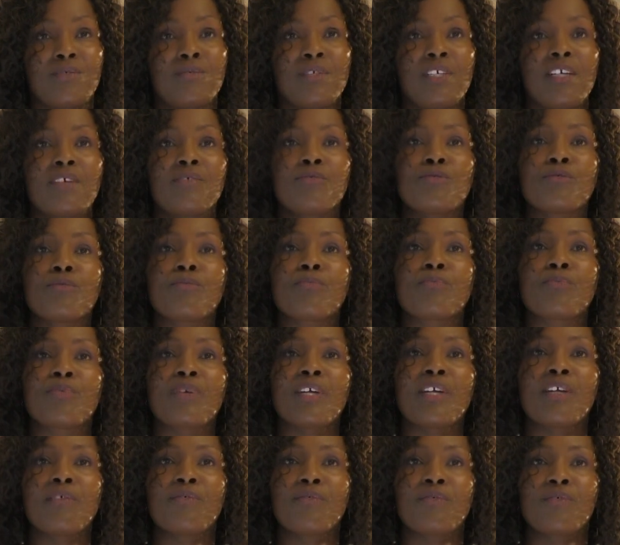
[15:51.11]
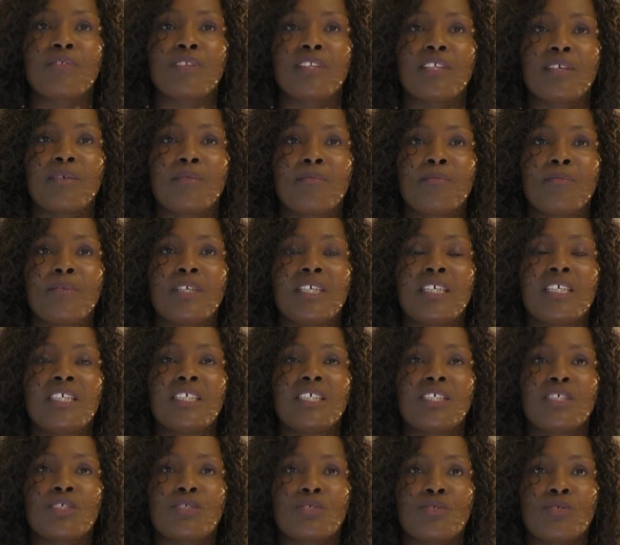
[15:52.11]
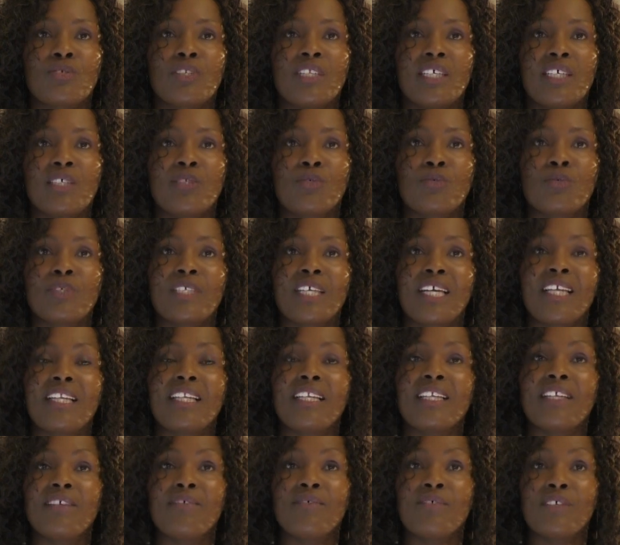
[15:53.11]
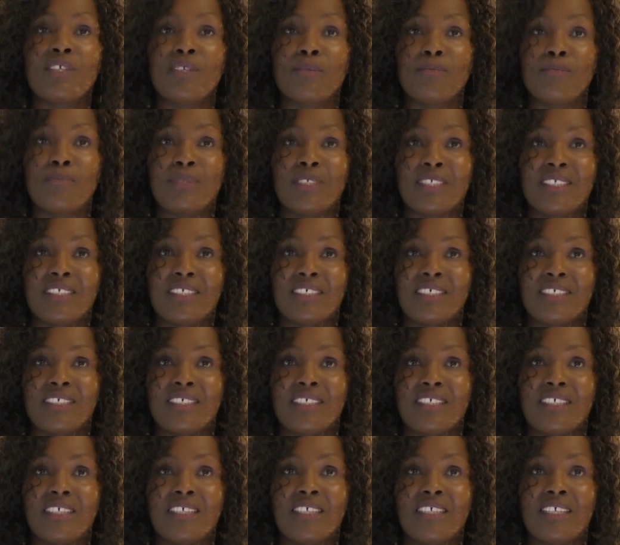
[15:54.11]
We have to pray for them so that we can live in peace.